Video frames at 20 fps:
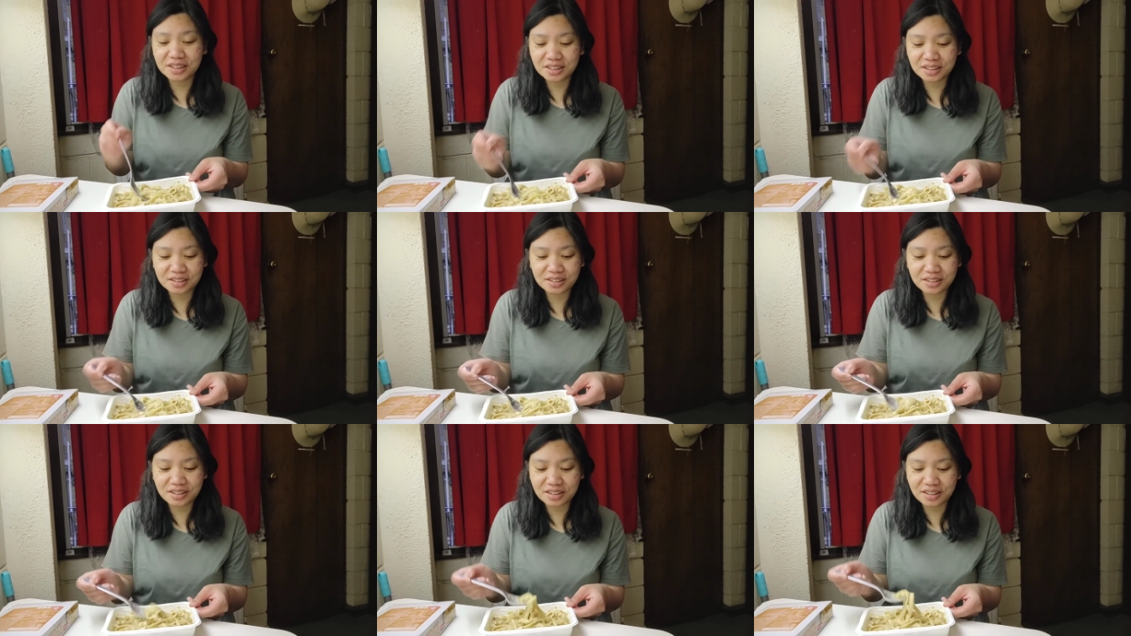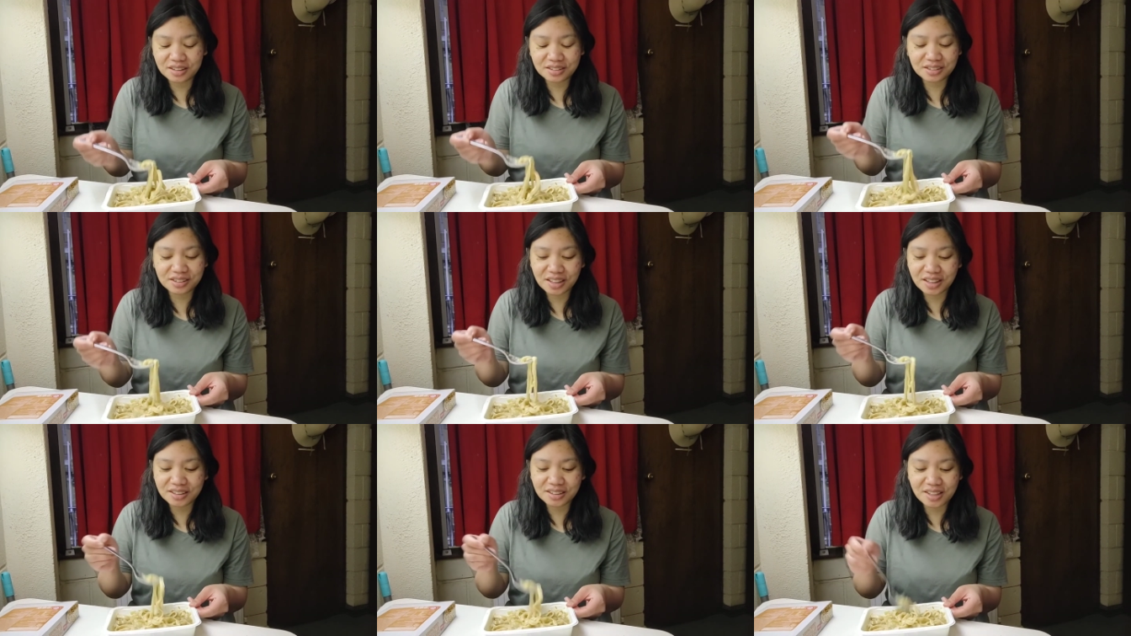It
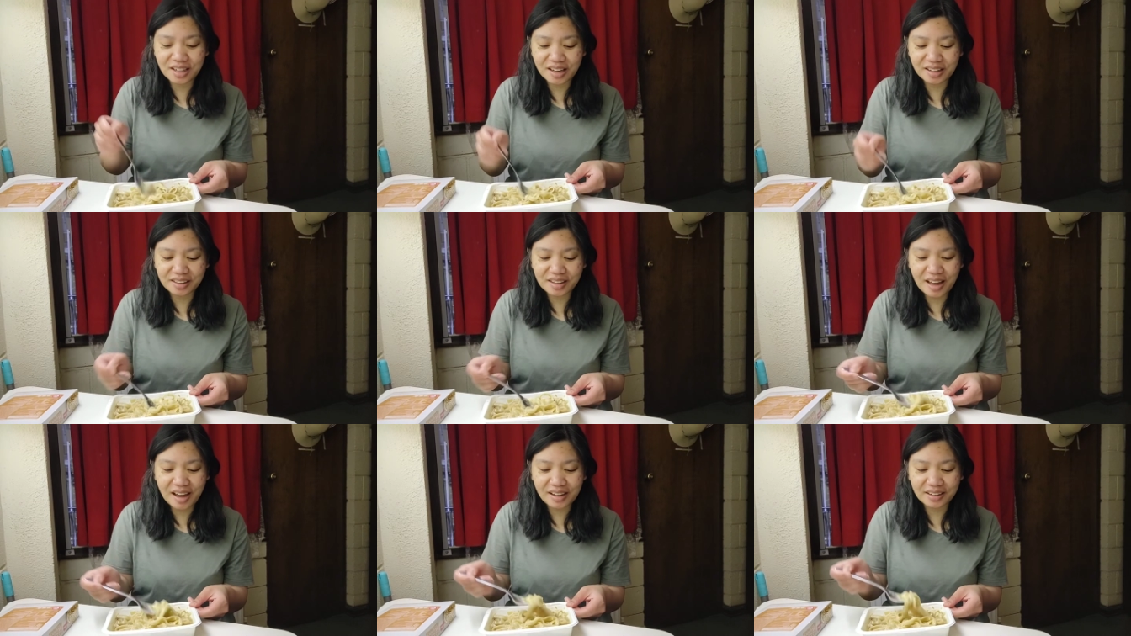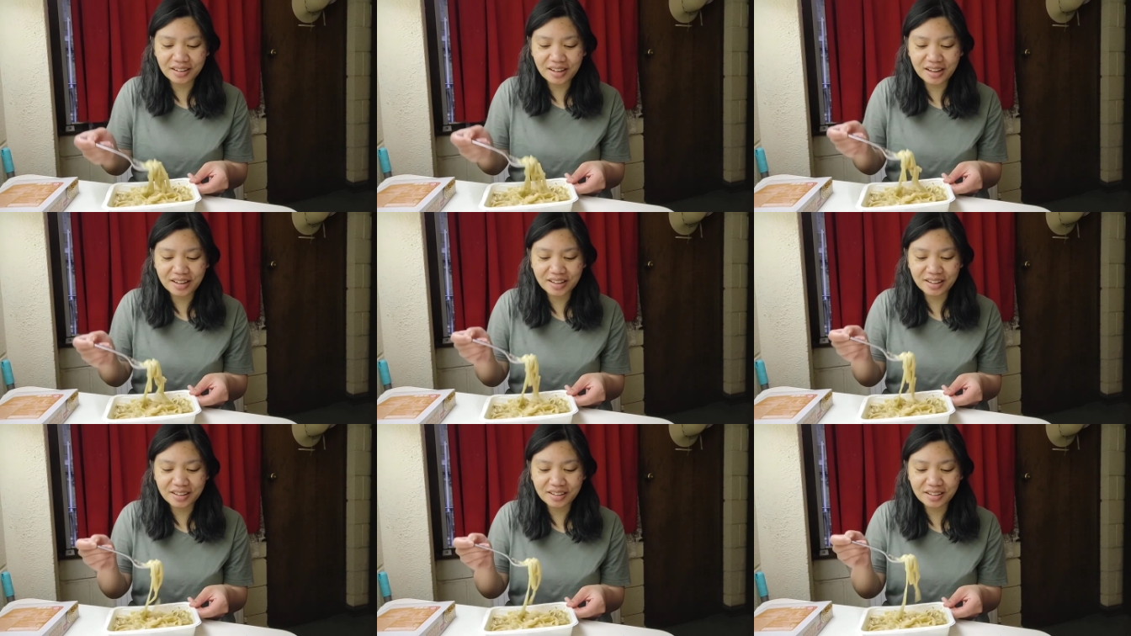it tastes like that.
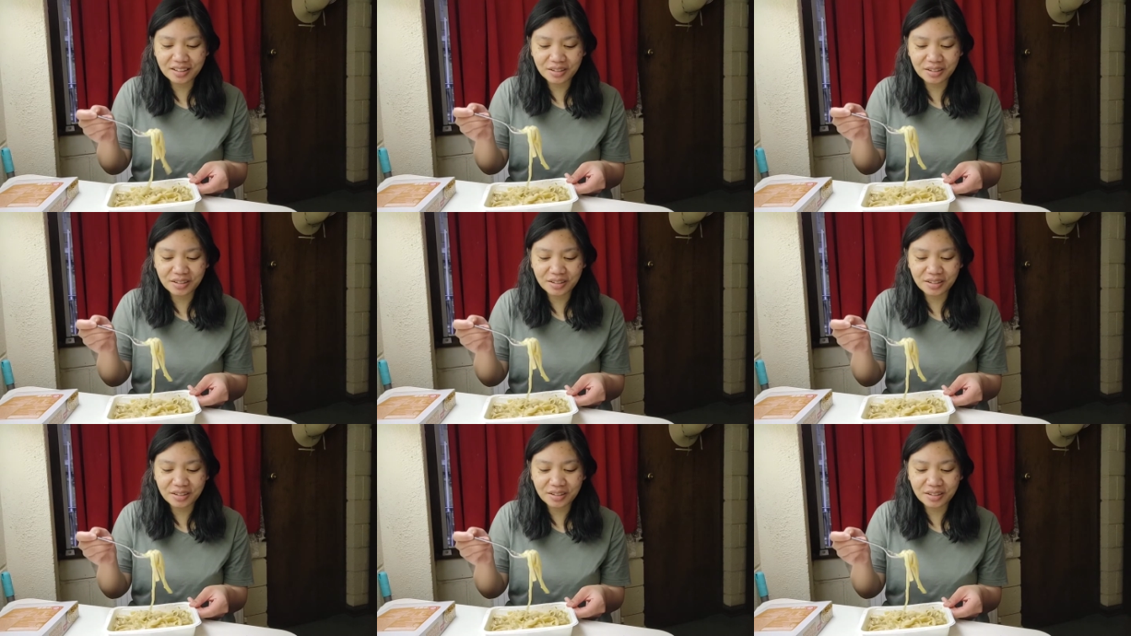Like